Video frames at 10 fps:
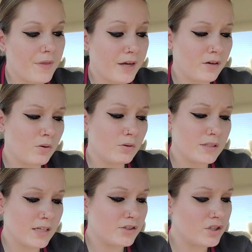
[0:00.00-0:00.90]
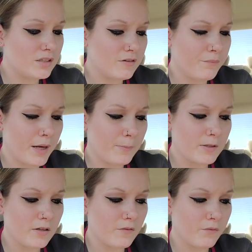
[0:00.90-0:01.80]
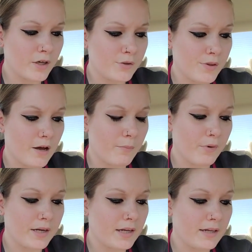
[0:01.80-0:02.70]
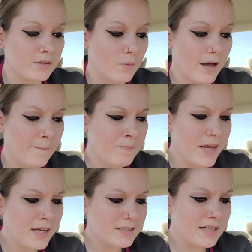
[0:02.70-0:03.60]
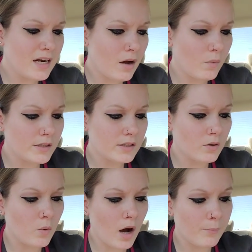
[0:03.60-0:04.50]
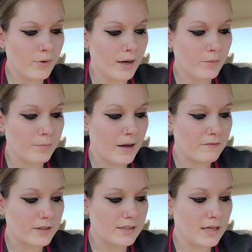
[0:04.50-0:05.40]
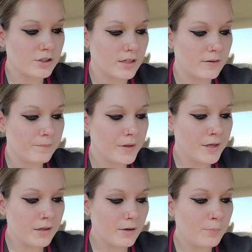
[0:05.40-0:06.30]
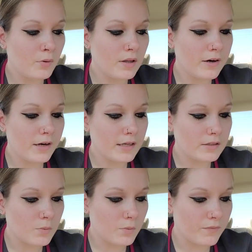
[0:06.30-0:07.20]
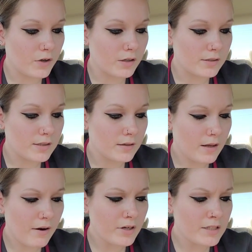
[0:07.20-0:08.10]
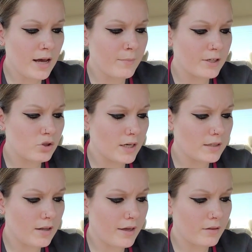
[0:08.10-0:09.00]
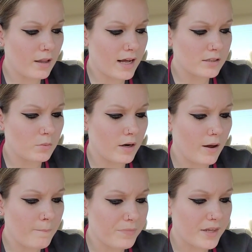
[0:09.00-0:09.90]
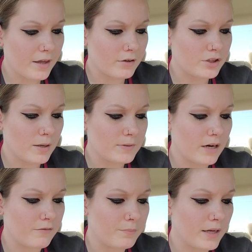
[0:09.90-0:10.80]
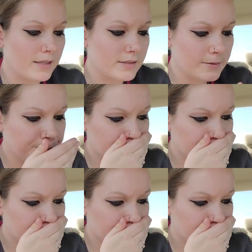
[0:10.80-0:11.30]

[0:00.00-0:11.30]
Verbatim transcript: they could hold 10 sheets of paper to the fridge without breaking a sweat, did not want to cooperate with my fixation. Their polarities were reversed. Every time I tried to line the last one up, the other jumped out of place.